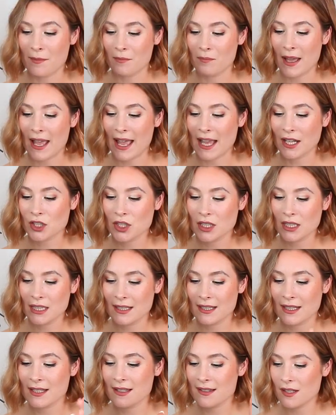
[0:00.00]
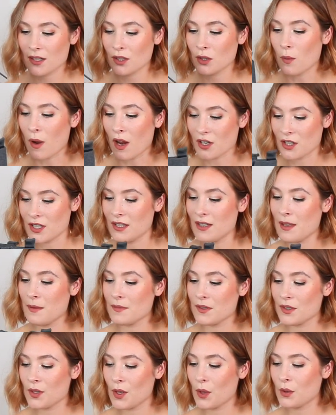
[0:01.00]
I might actually need to consider washing
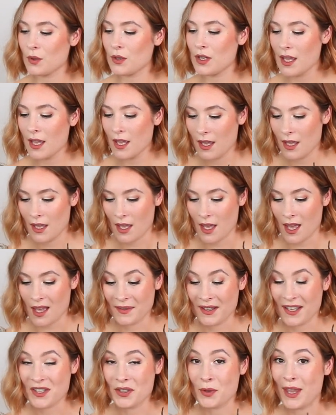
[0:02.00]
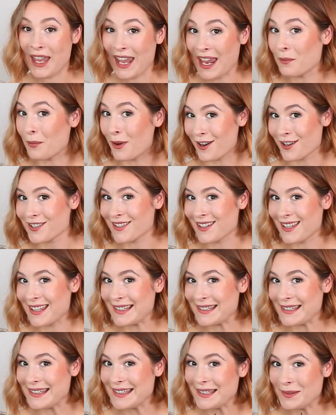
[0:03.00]
them soon um, because you can wash
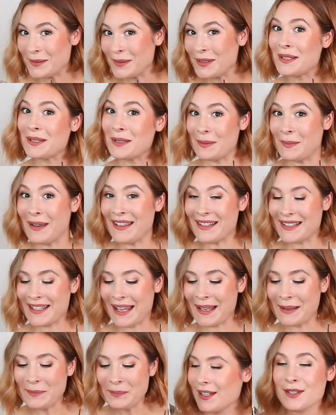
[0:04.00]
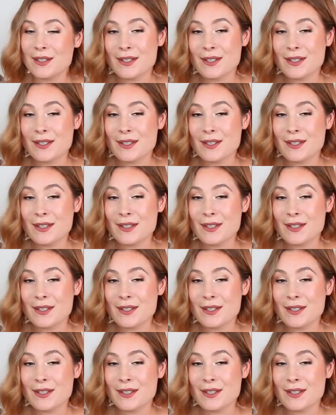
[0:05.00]
these, which is amazing.